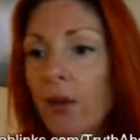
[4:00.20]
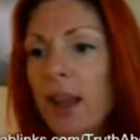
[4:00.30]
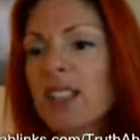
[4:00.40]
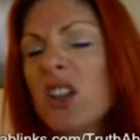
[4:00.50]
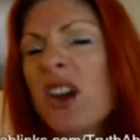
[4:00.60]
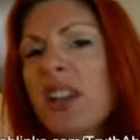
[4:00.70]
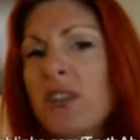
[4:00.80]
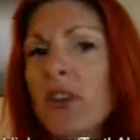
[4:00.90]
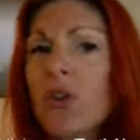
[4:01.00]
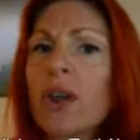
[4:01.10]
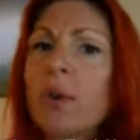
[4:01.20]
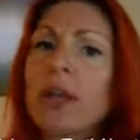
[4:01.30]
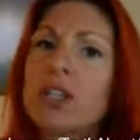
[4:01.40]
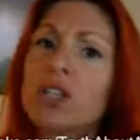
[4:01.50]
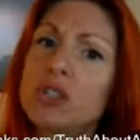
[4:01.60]
outlines a lot of different great
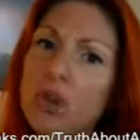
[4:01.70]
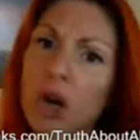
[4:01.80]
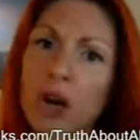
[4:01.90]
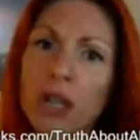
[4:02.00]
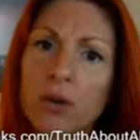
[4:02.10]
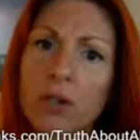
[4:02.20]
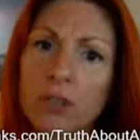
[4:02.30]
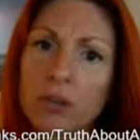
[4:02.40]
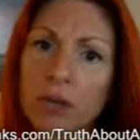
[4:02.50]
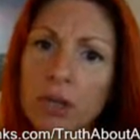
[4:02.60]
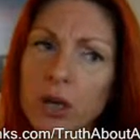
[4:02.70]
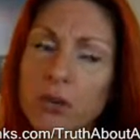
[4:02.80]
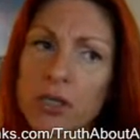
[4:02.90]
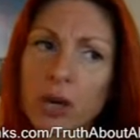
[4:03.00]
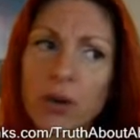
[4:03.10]
ways to do cardio too, you
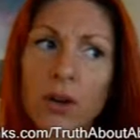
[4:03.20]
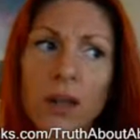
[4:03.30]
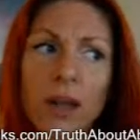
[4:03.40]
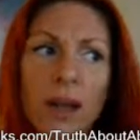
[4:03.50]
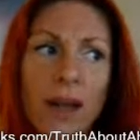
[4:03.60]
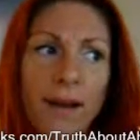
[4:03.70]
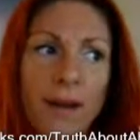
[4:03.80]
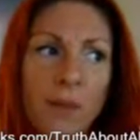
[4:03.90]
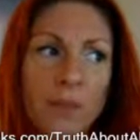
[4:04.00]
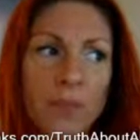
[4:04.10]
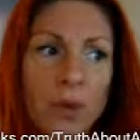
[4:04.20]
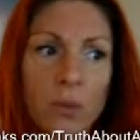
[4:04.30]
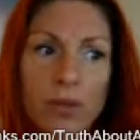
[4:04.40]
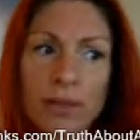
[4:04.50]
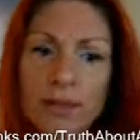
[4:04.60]
know. So it
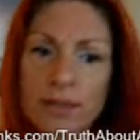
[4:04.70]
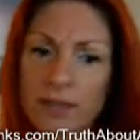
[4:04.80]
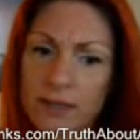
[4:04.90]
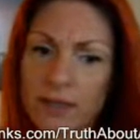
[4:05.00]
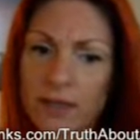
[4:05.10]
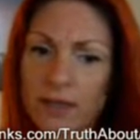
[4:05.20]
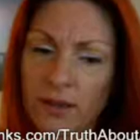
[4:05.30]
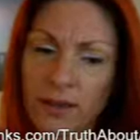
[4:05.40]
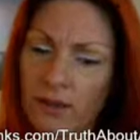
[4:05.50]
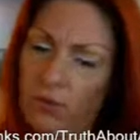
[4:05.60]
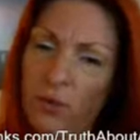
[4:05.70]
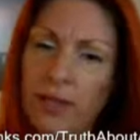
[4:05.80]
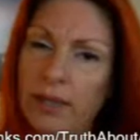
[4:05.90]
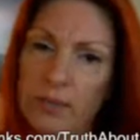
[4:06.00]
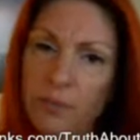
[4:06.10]
really is,
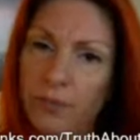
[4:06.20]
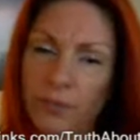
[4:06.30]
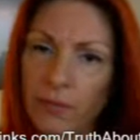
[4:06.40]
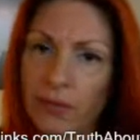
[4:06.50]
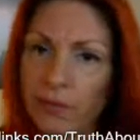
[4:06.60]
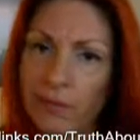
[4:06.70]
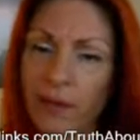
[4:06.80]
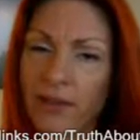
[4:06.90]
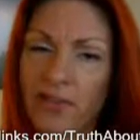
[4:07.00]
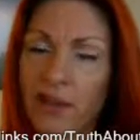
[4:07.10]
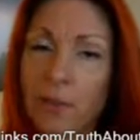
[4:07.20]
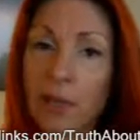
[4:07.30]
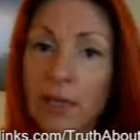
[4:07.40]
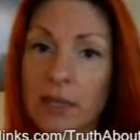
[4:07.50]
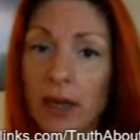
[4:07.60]
this, I've said it a
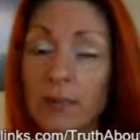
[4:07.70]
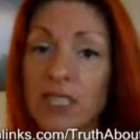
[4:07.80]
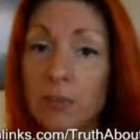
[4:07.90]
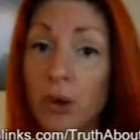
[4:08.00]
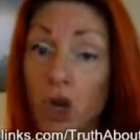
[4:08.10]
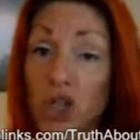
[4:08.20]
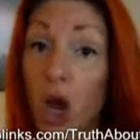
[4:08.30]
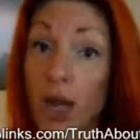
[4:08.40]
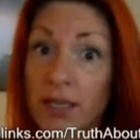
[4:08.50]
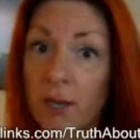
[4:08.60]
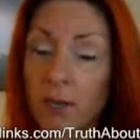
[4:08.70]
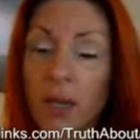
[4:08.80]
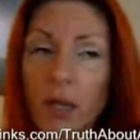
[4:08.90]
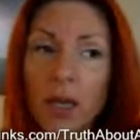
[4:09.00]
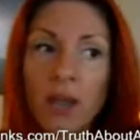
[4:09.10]
million times, his book is awesome
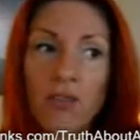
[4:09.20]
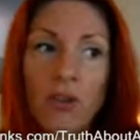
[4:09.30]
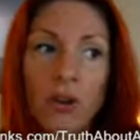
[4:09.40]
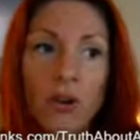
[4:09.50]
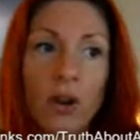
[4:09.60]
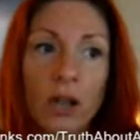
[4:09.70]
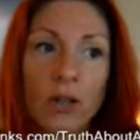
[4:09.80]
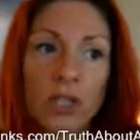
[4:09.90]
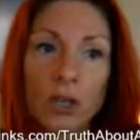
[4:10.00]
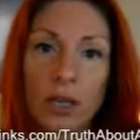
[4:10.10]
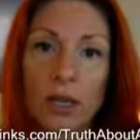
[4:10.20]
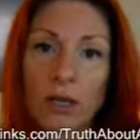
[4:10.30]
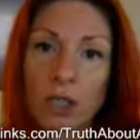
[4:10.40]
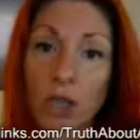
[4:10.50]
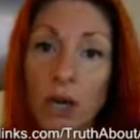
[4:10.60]
if you're just
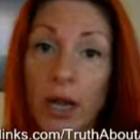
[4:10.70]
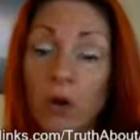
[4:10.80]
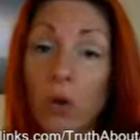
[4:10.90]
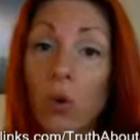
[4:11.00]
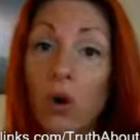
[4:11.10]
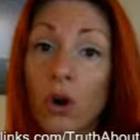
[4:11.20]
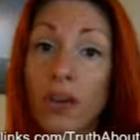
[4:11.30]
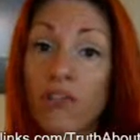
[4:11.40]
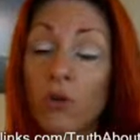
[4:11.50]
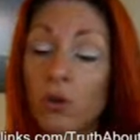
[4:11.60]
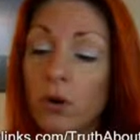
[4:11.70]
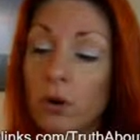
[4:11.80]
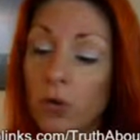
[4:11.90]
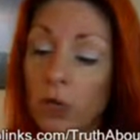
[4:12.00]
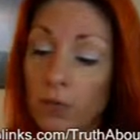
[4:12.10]
looking to start out, or if
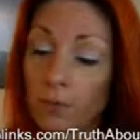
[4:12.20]
you're